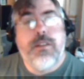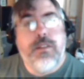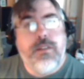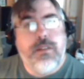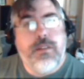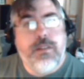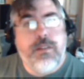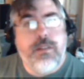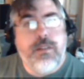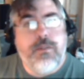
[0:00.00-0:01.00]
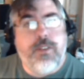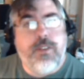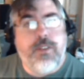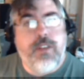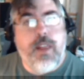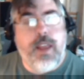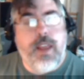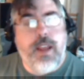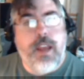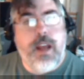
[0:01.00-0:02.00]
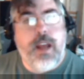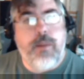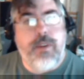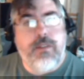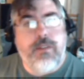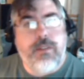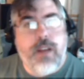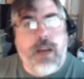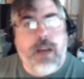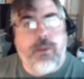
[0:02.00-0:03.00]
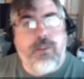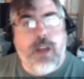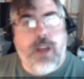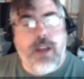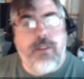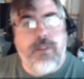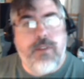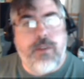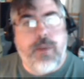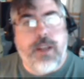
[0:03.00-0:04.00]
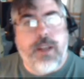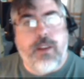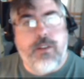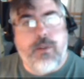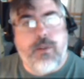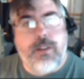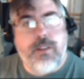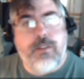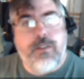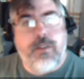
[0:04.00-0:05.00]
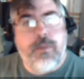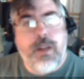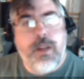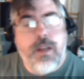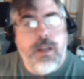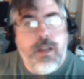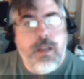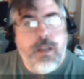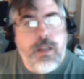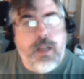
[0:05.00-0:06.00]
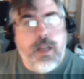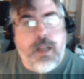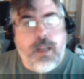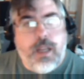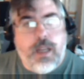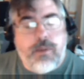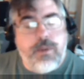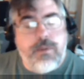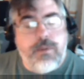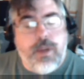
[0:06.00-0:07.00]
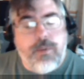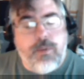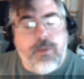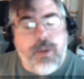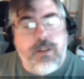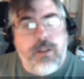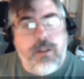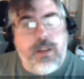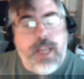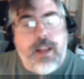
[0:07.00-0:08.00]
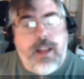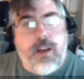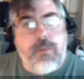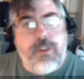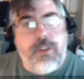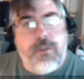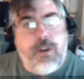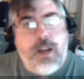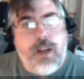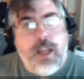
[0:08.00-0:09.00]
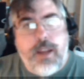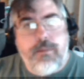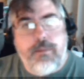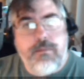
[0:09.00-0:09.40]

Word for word: selling cannabis outside of their regulatory system. I would want to look that up before I